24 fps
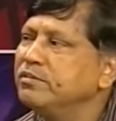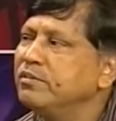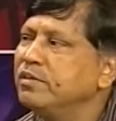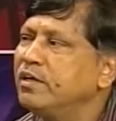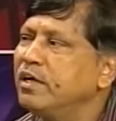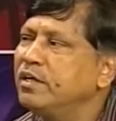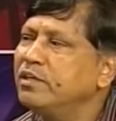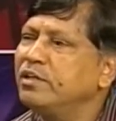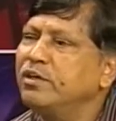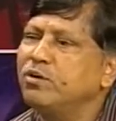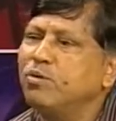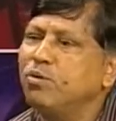
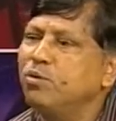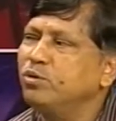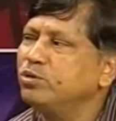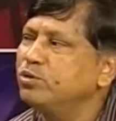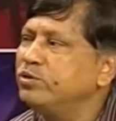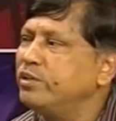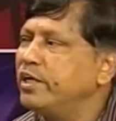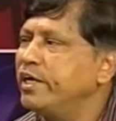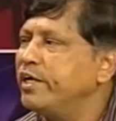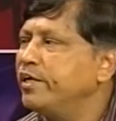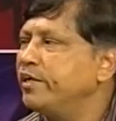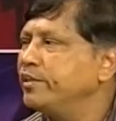and the
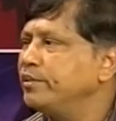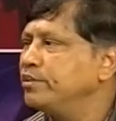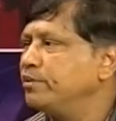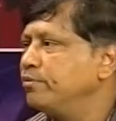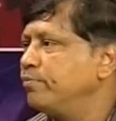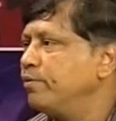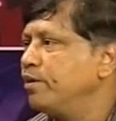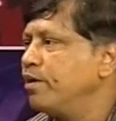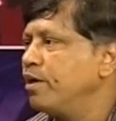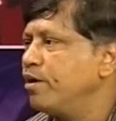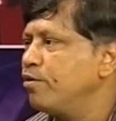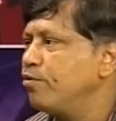course writers
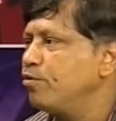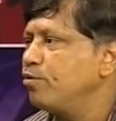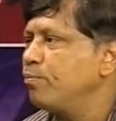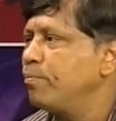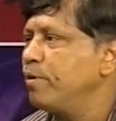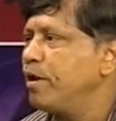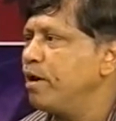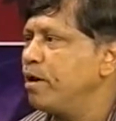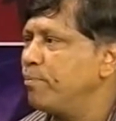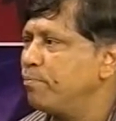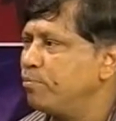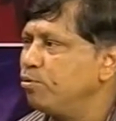will have to
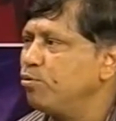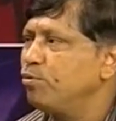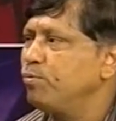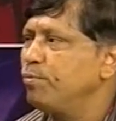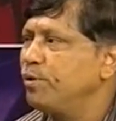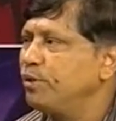be approved